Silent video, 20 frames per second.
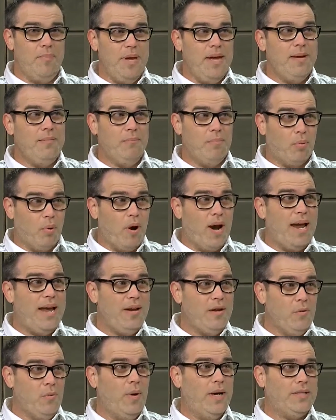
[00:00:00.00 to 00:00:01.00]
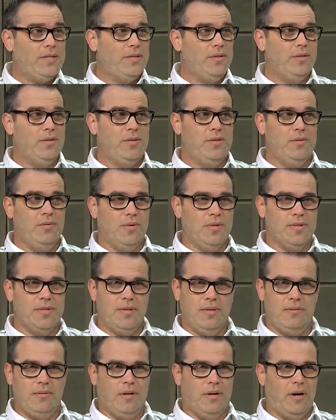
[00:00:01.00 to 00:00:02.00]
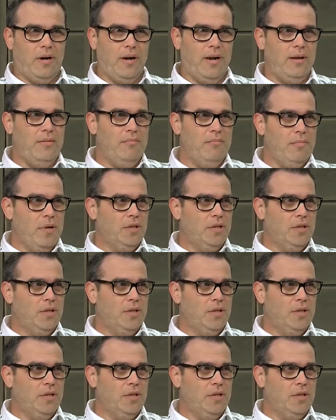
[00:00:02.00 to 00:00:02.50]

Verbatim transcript: big brand Western stores that are in yeah.